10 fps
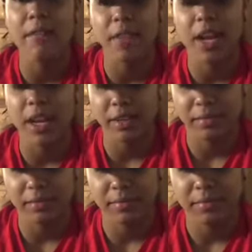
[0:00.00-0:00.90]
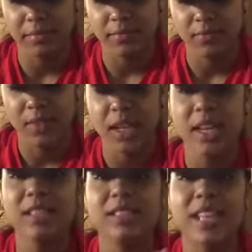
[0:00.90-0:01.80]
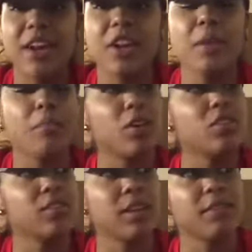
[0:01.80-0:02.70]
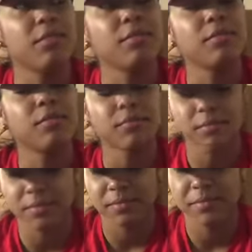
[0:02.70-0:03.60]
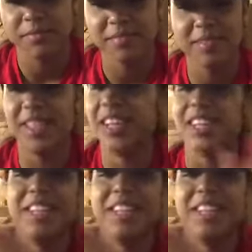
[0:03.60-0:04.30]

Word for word: of the night, Saturday, March 9th.